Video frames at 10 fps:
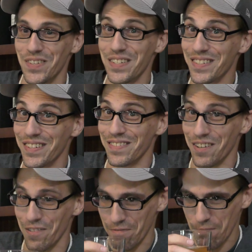This is good
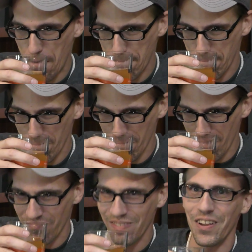stuff.
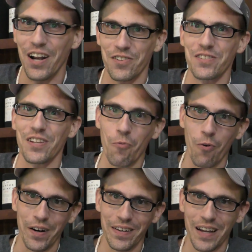Not just because I
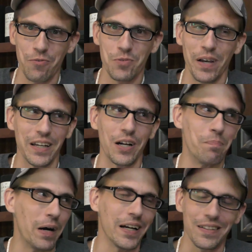want it. I was planning on
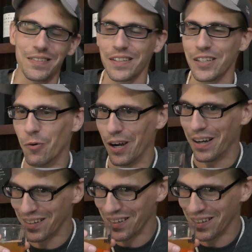buying this anyway.